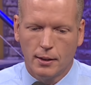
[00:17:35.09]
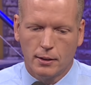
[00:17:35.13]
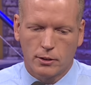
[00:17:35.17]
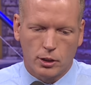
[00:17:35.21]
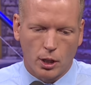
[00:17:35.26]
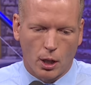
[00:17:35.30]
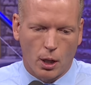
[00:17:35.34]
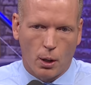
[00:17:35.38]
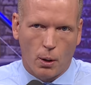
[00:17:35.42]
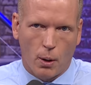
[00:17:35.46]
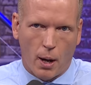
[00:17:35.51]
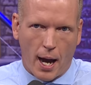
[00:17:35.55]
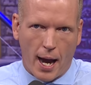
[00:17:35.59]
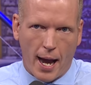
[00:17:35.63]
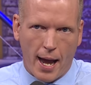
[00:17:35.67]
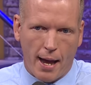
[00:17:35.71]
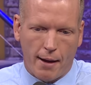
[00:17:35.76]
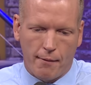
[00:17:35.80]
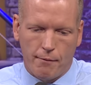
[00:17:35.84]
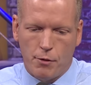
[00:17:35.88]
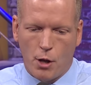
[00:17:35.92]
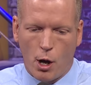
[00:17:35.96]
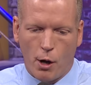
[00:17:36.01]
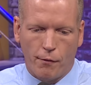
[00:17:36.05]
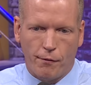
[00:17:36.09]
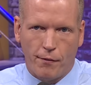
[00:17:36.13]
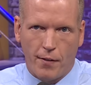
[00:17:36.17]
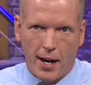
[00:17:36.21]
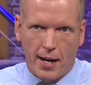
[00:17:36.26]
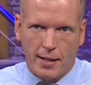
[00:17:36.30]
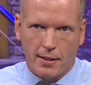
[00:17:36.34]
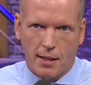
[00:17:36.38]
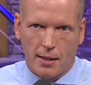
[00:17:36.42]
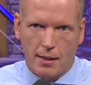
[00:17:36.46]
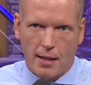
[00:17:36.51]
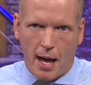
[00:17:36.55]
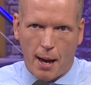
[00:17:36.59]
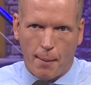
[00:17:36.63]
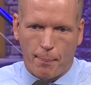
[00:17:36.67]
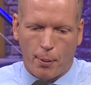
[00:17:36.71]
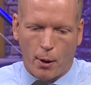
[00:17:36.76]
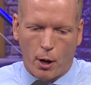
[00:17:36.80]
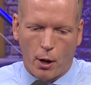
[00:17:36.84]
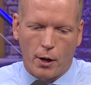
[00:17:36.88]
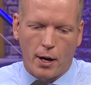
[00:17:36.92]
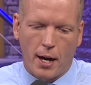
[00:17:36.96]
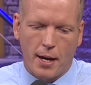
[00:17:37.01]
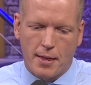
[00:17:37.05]
So I have no faith in that
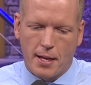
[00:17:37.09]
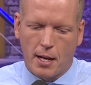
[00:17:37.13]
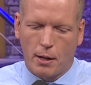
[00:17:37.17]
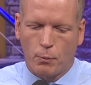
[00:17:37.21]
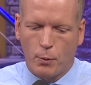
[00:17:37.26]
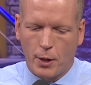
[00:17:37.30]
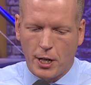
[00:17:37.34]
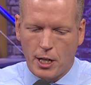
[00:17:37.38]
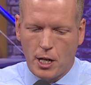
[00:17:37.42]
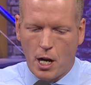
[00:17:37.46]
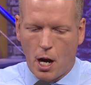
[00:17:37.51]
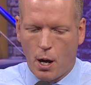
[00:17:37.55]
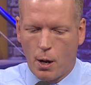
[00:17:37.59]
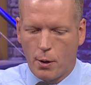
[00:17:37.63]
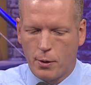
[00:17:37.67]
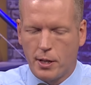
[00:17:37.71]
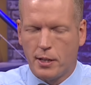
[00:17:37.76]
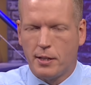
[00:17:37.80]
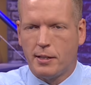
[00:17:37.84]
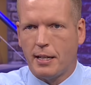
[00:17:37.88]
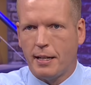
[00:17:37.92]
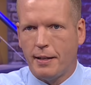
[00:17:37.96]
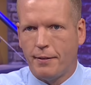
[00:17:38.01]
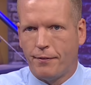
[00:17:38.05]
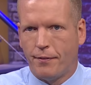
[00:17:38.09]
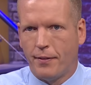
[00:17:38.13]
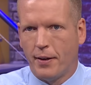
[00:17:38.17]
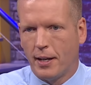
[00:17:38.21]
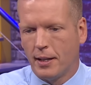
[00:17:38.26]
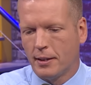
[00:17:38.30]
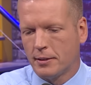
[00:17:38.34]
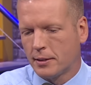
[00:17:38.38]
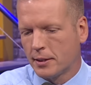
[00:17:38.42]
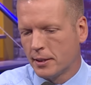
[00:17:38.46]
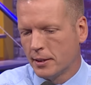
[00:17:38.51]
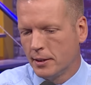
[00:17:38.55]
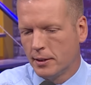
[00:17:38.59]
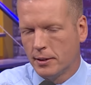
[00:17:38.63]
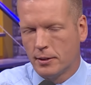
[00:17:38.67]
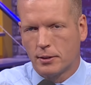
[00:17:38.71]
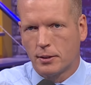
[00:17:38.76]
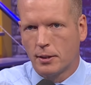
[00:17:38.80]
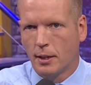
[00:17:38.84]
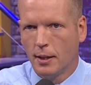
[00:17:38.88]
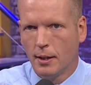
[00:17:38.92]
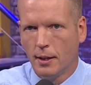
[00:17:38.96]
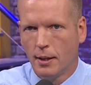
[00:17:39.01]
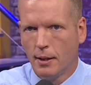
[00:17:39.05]
part. And then we know the defense
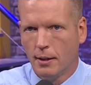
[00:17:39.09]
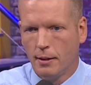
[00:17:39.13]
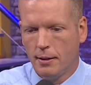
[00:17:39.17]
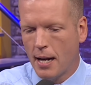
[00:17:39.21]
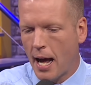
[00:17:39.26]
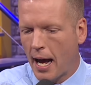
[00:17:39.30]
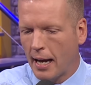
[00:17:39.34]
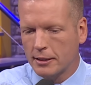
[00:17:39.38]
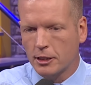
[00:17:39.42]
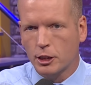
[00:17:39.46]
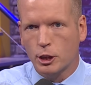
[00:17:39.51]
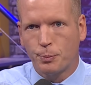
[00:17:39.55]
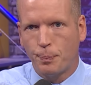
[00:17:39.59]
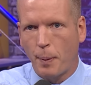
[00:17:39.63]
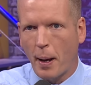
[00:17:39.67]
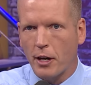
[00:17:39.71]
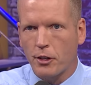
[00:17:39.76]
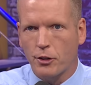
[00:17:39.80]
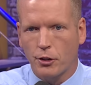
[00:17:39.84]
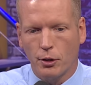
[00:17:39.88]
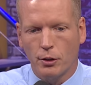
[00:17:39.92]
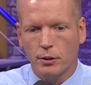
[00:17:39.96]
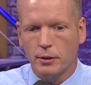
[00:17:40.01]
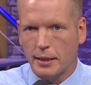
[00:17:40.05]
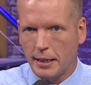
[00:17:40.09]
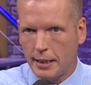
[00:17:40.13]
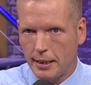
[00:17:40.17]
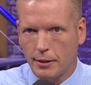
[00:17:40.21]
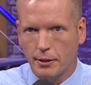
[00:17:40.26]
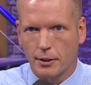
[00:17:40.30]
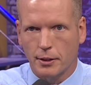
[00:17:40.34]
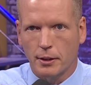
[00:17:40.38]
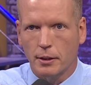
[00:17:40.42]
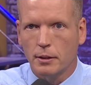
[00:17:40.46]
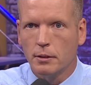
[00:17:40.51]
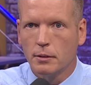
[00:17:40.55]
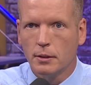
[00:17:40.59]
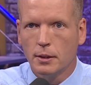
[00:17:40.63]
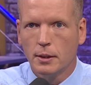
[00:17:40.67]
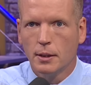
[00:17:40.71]
is not special either.